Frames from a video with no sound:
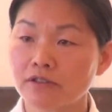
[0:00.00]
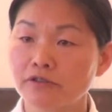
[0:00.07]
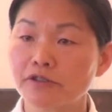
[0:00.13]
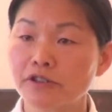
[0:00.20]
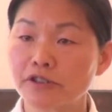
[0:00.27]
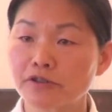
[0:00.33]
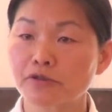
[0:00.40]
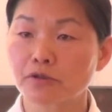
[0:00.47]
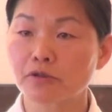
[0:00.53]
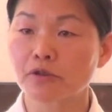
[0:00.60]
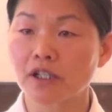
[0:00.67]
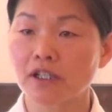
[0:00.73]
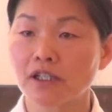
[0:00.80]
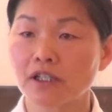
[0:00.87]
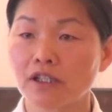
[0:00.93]

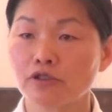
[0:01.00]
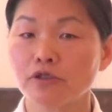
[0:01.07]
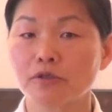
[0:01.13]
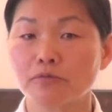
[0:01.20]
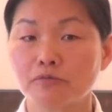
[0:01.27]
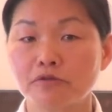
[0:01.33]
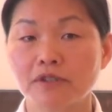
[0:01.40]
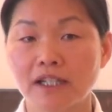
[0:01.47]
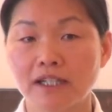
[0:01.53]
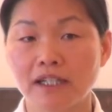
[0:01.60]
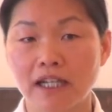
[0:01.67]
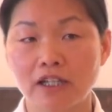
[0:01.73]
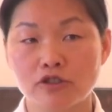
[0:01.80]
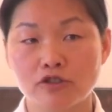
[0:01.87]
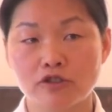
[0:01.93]
restore your Buddha
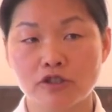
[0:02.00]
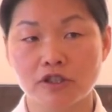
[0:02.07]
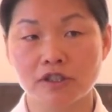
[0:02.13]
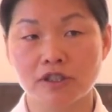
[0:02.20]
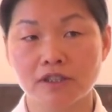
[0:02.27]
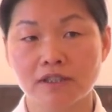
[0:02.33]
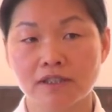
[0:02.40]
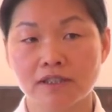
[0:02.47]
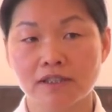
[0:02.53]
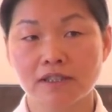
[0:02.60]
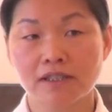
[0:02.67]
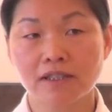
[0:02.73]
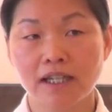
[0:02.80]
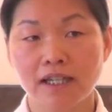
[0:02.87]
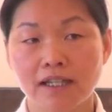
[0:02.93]
nature,
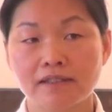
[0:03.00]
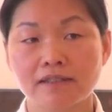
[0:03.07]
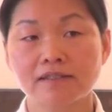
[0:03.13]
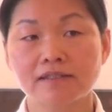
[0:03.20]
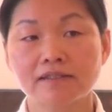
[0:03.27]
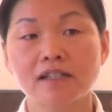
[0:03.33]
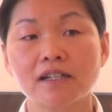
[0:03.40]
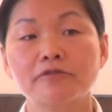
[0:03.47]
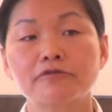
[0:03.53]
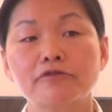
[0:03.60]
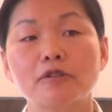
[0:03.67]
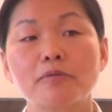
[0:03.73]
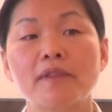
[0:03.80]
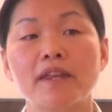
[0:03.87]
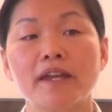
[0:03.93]
and start
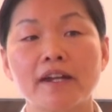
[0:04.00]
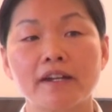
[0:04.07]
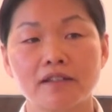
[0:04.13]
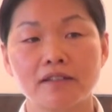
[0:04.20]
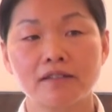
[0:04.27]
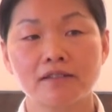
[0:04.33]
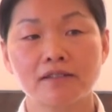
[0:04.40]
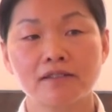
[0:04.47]
from there.